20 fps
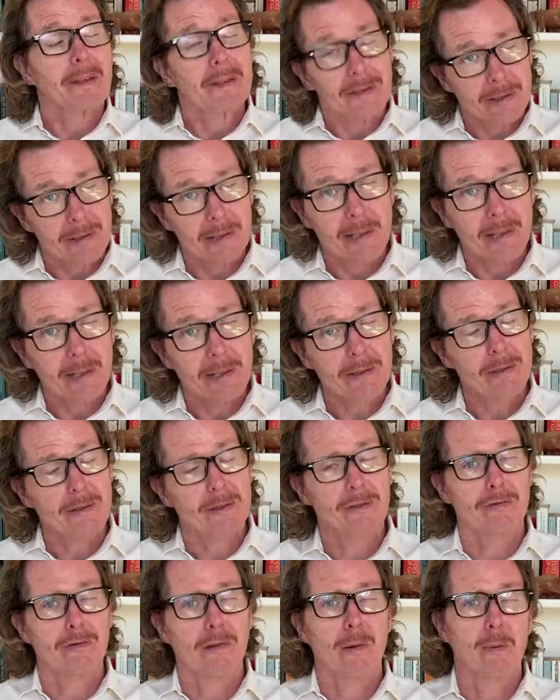to
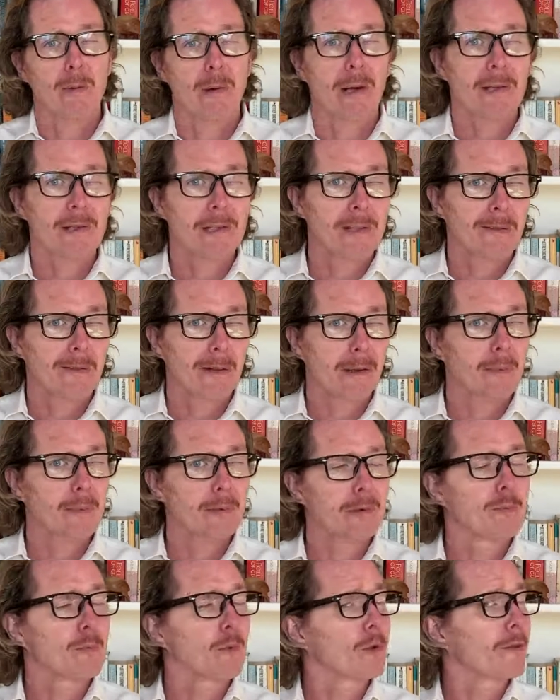industry, where I developed
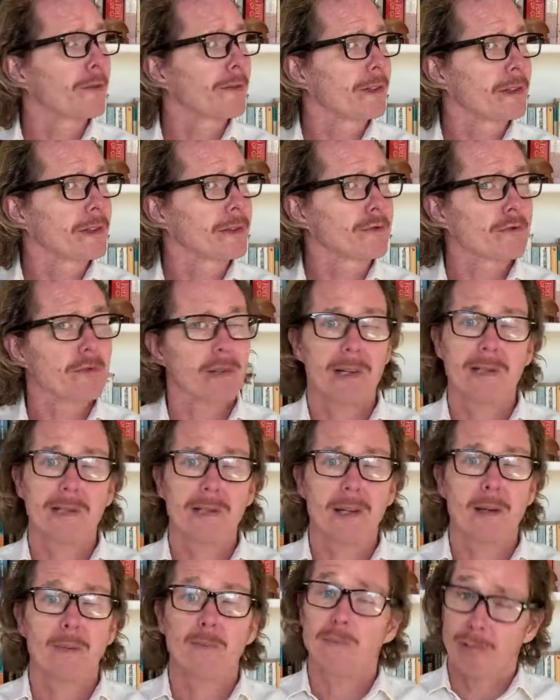more of an interest
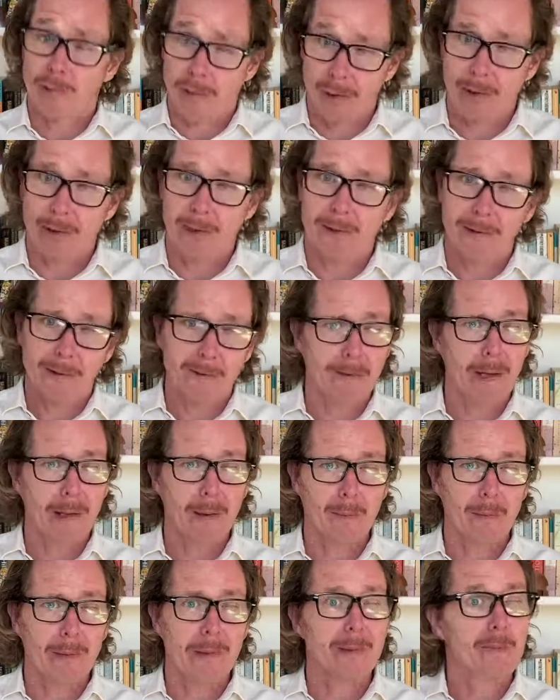in product
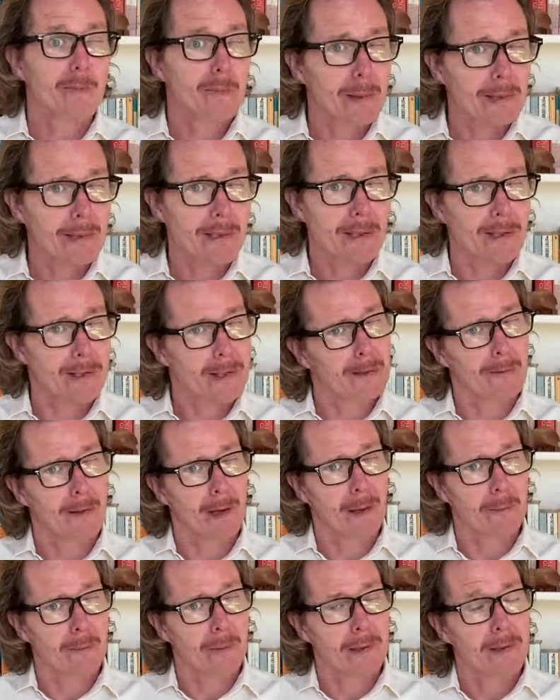development, business
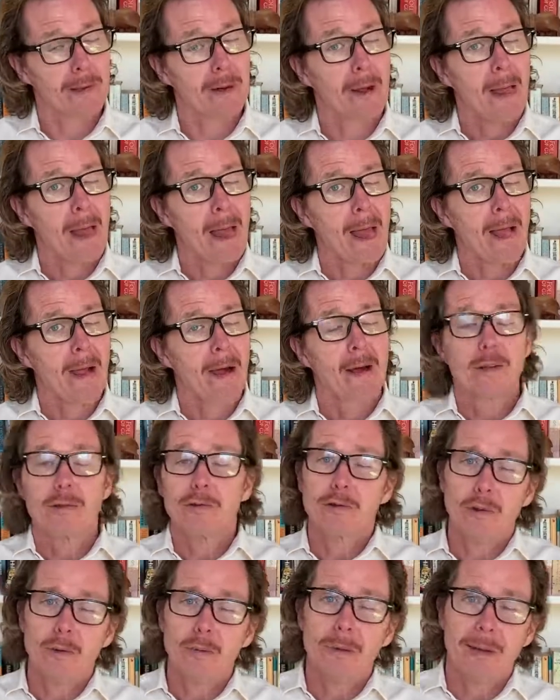development.
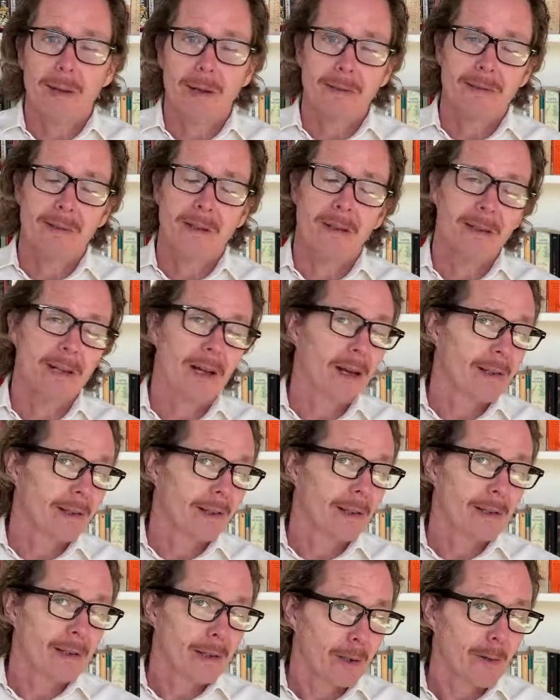2009,
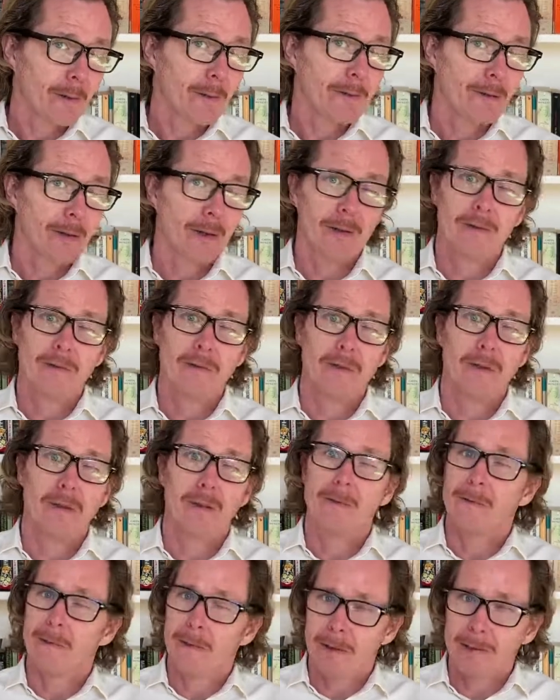I co-founded the
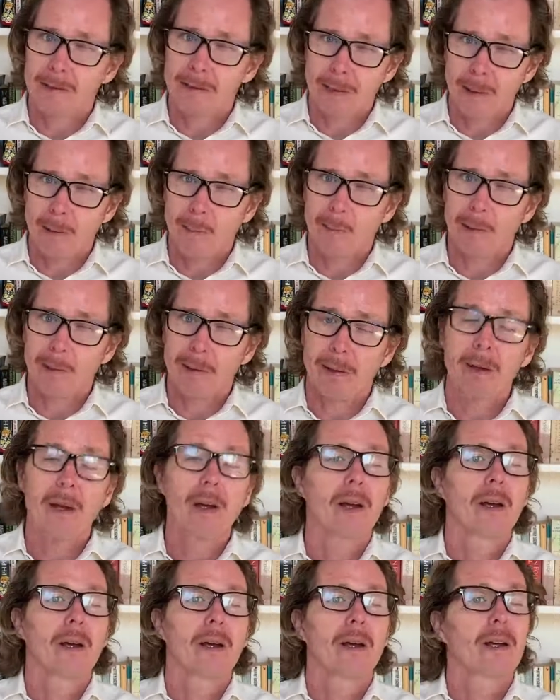first company,
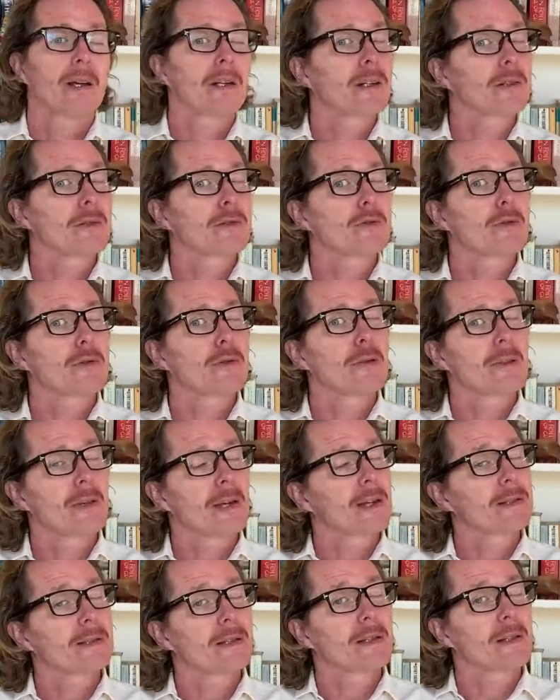and in
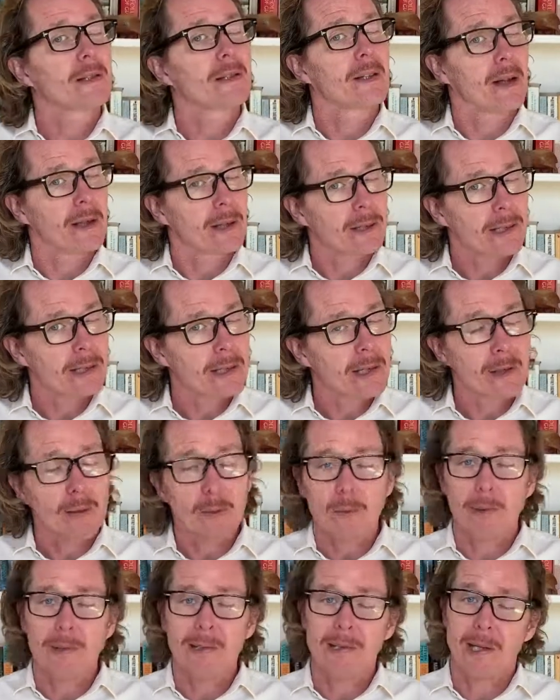2019,
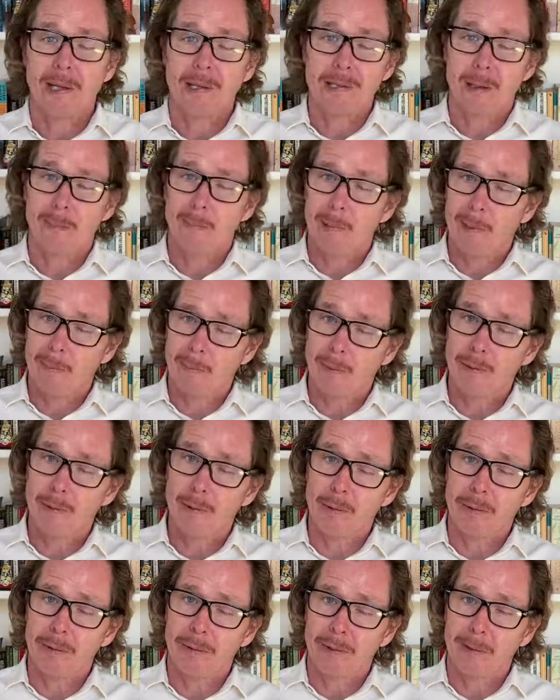we set up
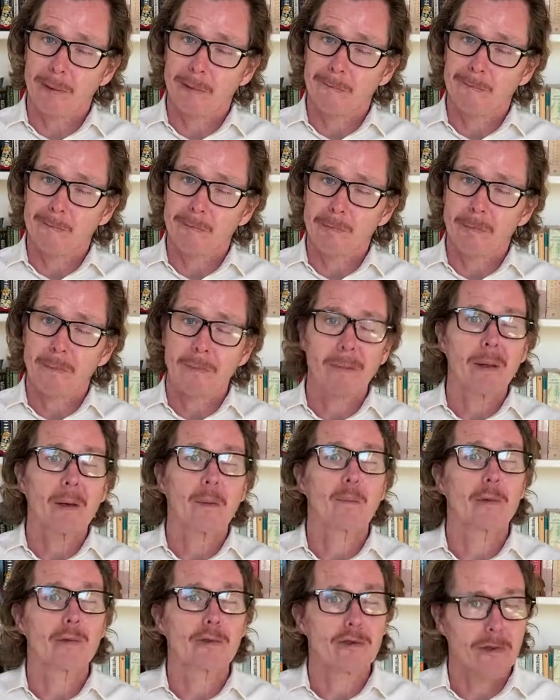Epinutra,
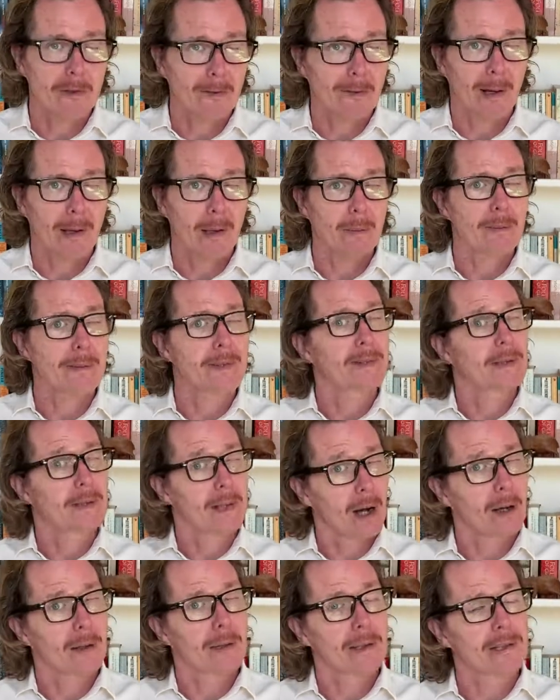which develops
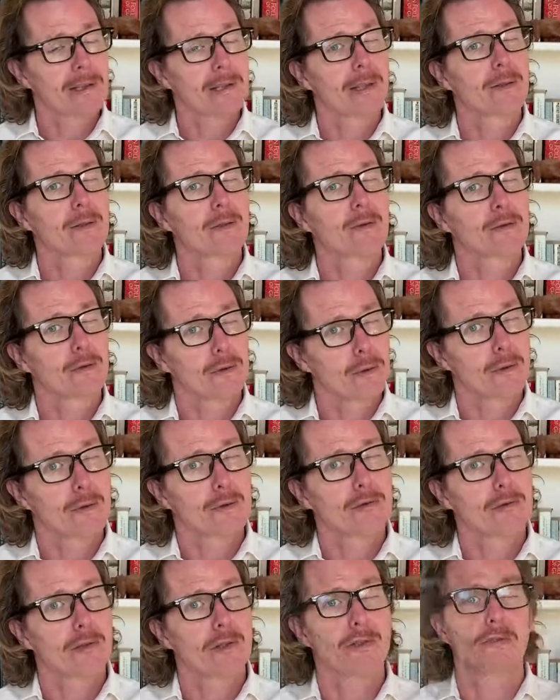targeted
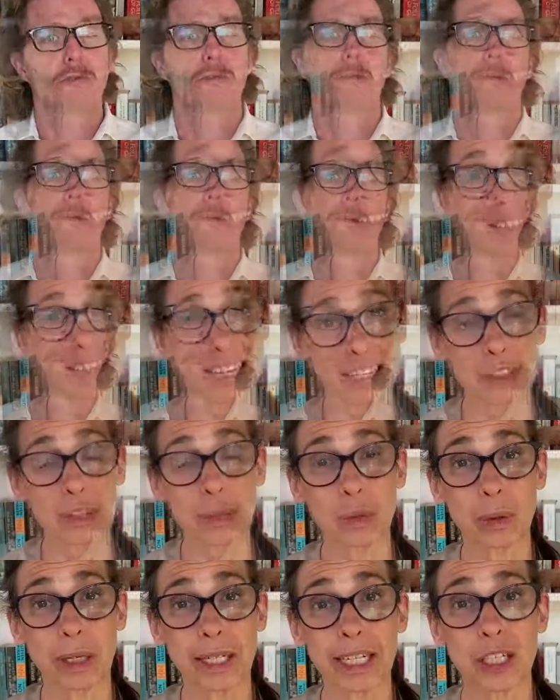nutrition. And that's
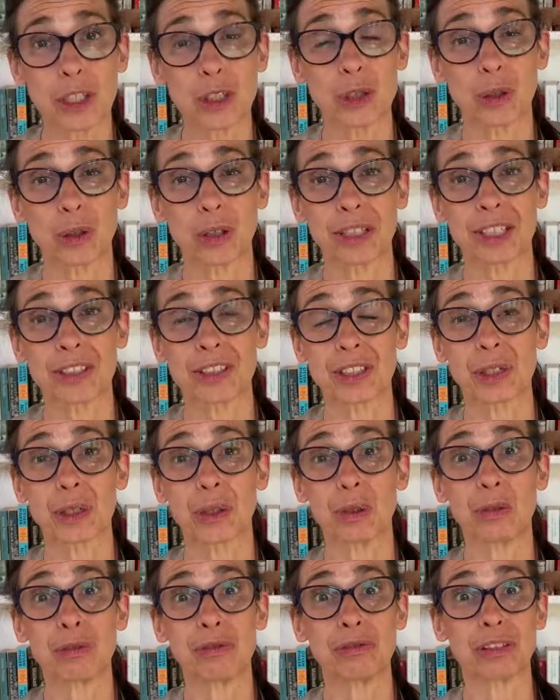when I joined as a
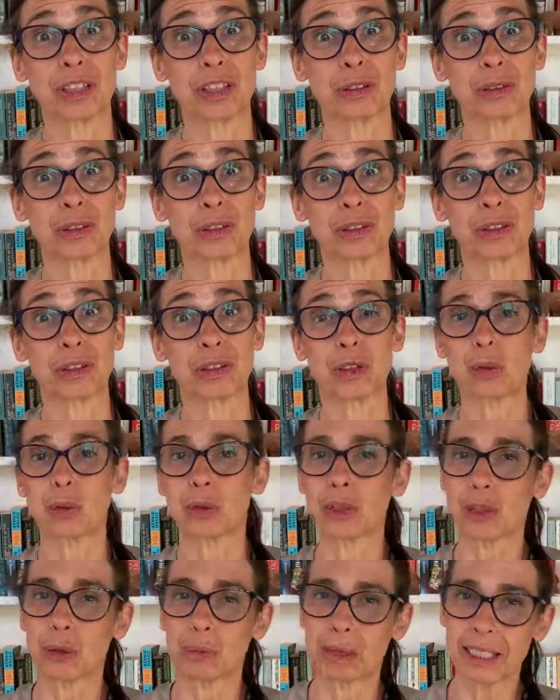co-founder,
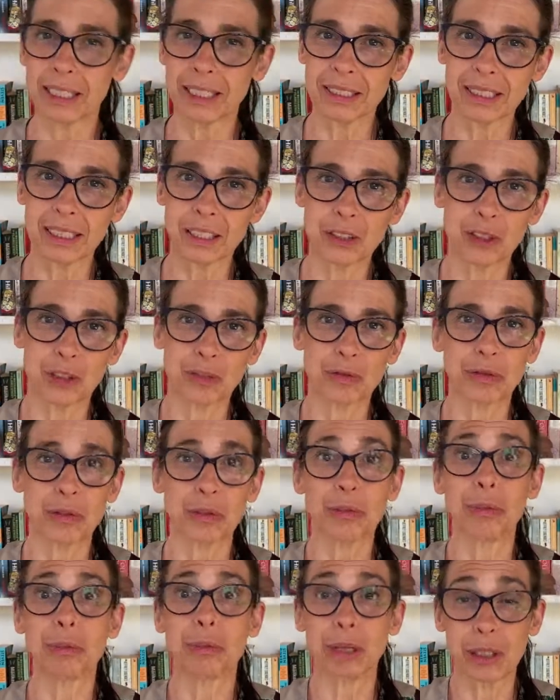switching my attention from
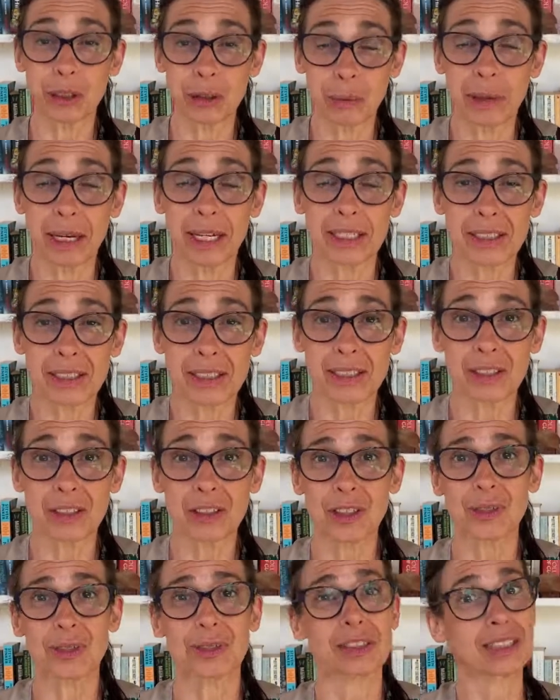the bitter
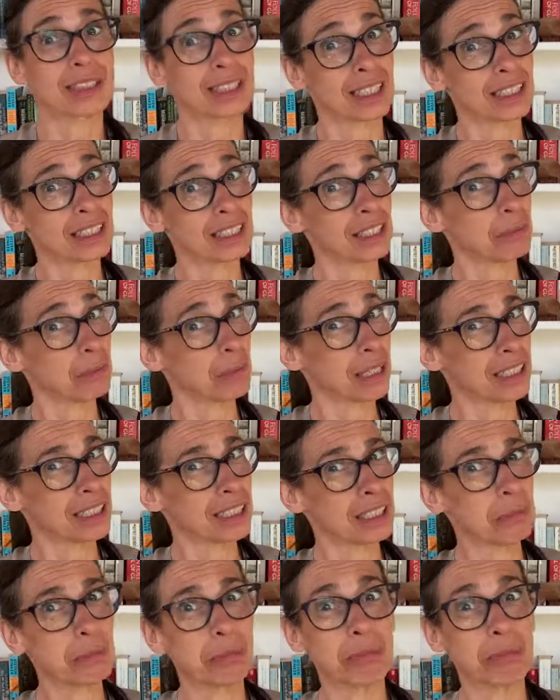medicines to the tasty minty